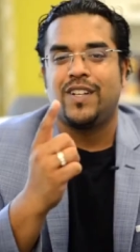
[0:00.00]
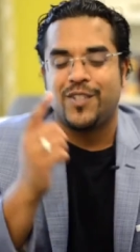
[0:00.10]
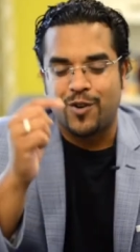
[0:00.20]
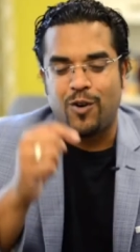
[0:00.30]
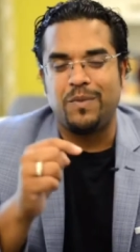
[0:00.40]

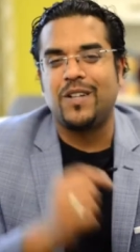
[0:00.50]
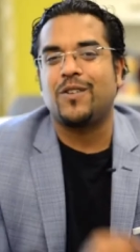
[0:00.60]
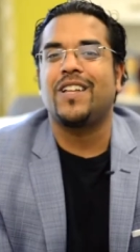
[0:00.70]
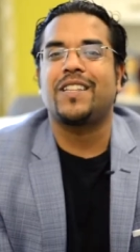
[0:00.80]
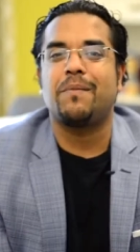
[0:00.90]
Scroll below,
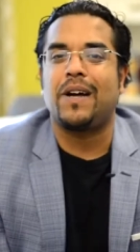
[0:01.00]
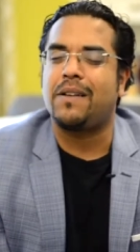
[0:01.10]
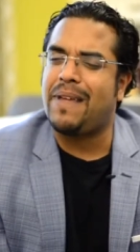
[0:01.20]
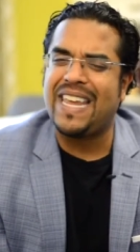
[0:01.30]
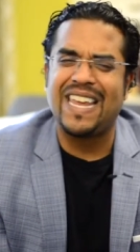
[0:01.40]
click the
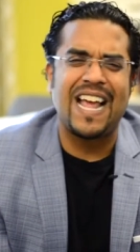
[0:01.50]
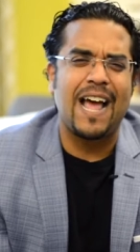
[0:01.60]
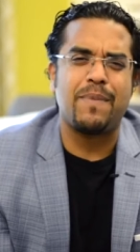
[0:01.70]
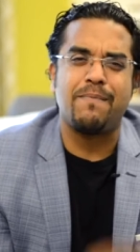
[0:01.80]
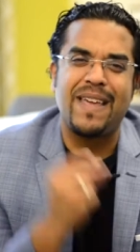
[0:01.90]
button, make it
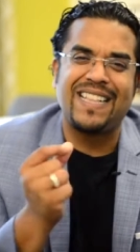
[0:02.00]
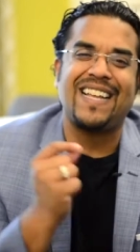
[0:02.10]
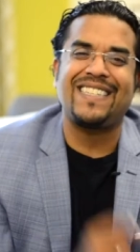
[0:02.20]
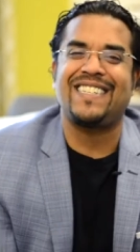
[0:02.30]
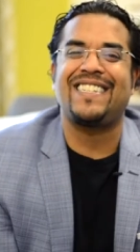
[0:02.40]
happen, make
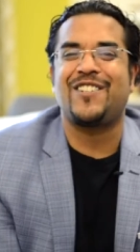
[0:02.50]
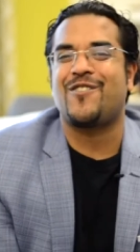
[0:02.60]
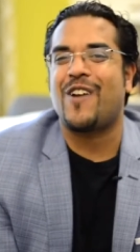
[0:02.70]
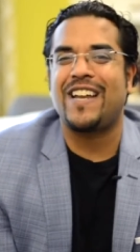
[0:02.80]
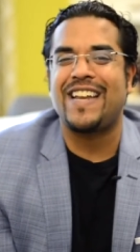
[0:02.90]
that
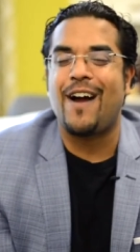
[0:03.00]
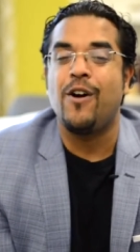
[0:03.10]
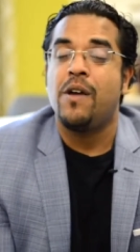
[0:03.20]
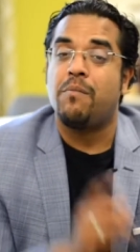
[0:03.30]
decision right now.